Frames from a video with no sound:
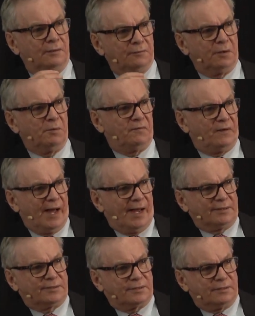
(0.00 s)
from a
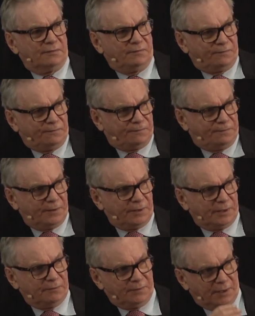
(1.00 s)
flask of,
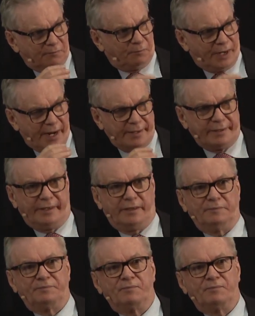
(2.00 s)
of, of brandy.